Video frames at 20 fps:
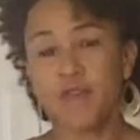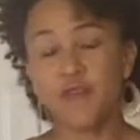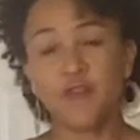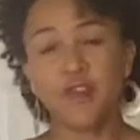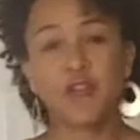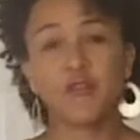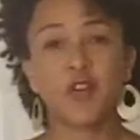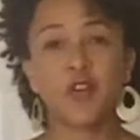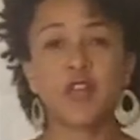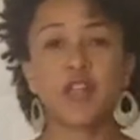
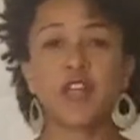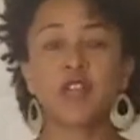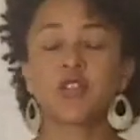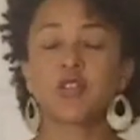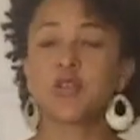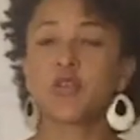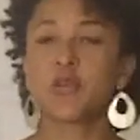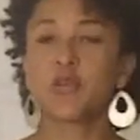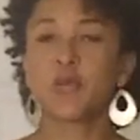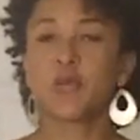favorite thing
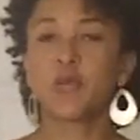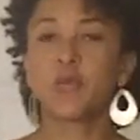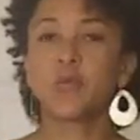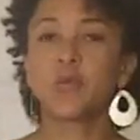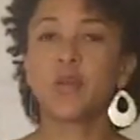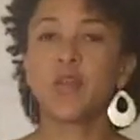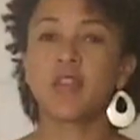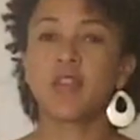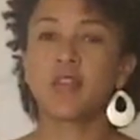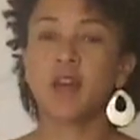too
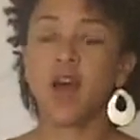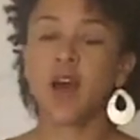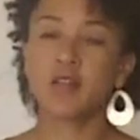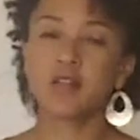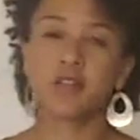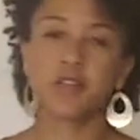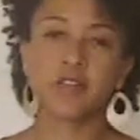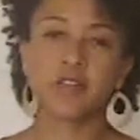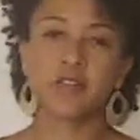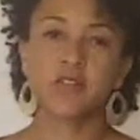with
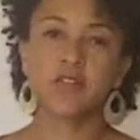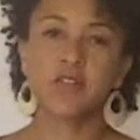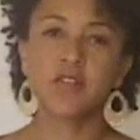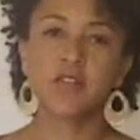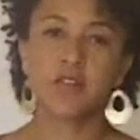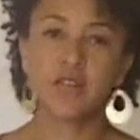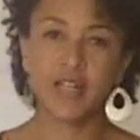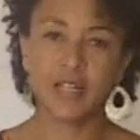doctors,